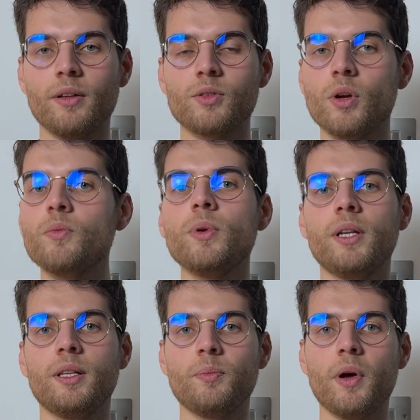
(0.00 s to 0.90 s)
So it really
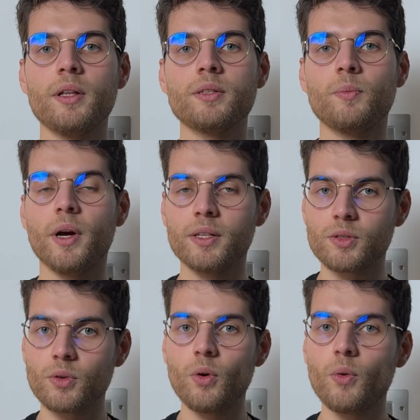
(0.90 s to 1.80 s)
depends, but
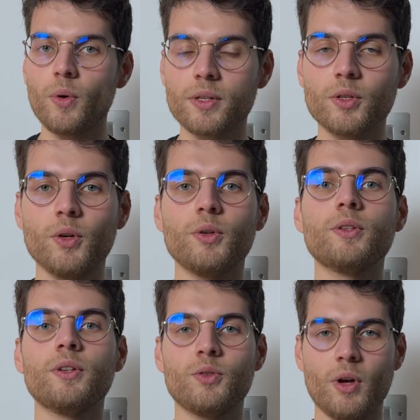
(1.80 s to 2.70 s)
it's always good
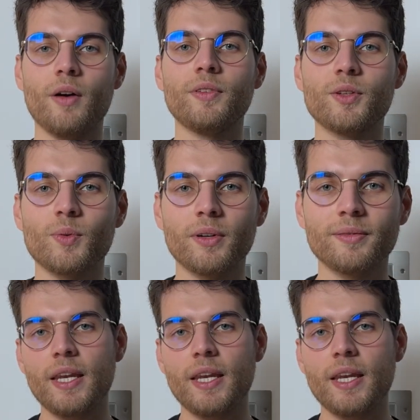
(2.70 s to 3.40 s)
to have this one.